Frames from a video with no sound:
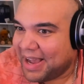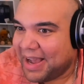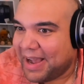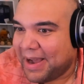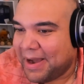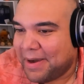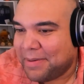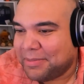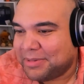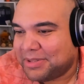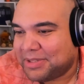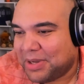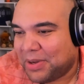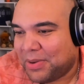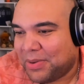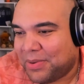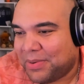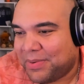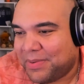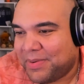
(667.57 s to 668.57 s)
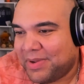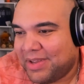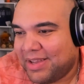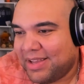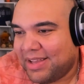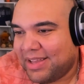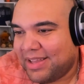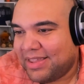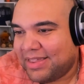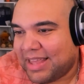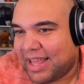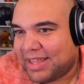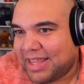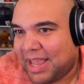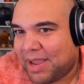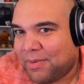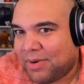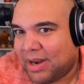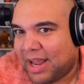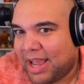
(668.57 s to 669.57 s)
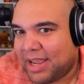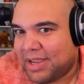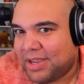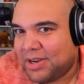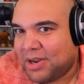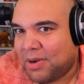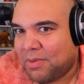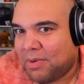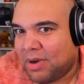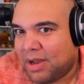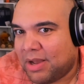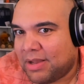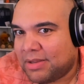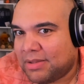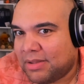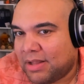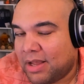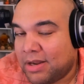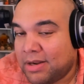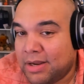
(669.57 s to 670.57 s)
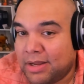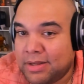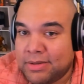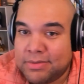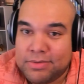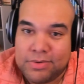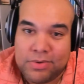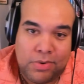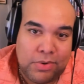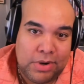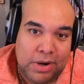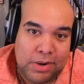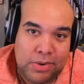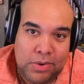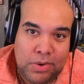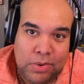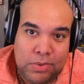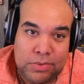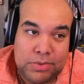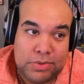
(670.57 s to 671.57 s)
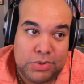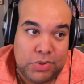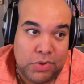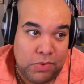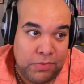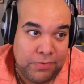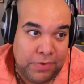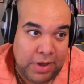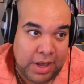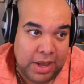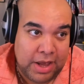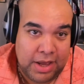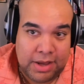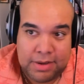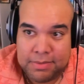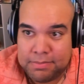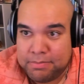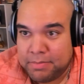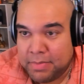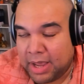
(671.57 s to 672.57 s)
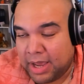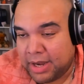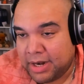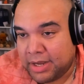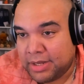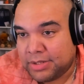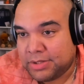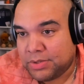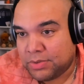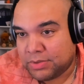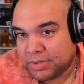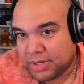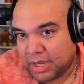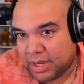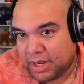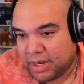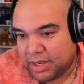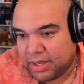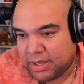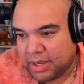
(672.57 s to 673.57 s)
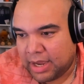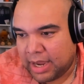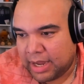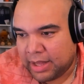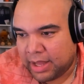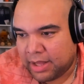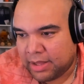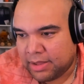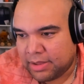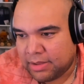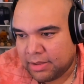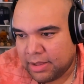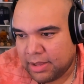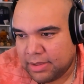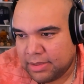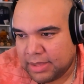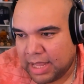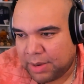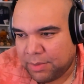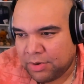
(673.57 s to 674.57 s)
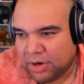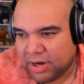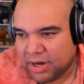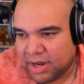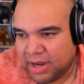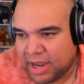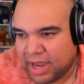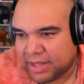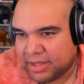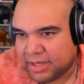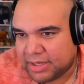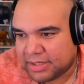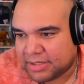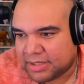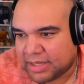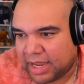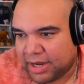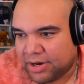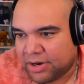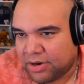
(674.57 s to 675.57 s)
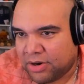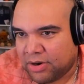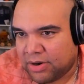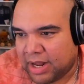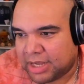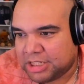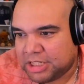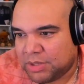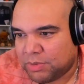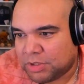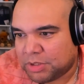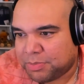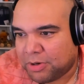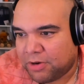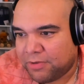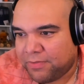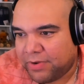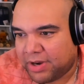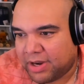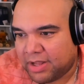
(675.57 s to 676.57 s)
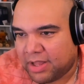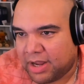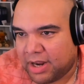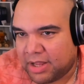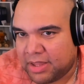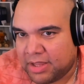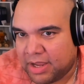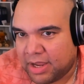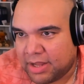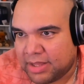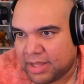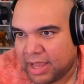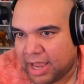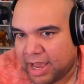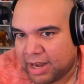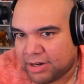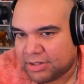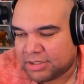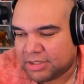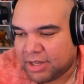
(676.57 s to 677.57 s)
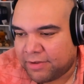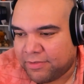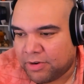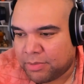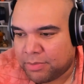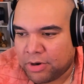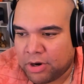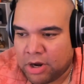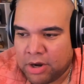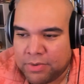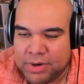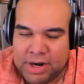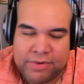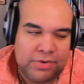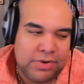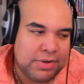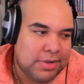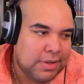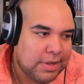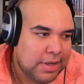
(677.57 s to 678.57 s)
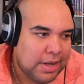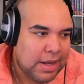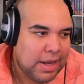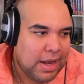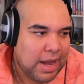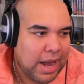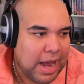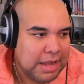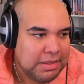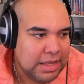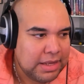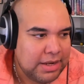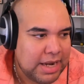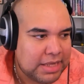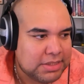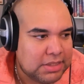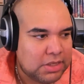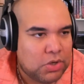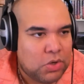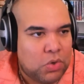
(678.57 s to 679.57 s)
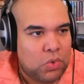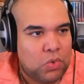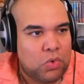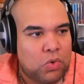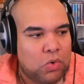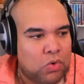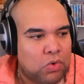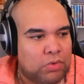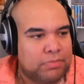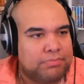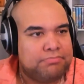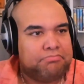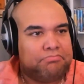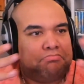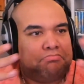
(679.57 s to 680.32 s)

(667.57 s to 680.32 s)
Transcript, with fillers: Um, so that they were like, you know what, London, quote unquote, too fat, Maddie too skinny, and then they were looking at this like girl like she was perfect, and then at the end they had her stuff her bra, whatever. I think that's a cool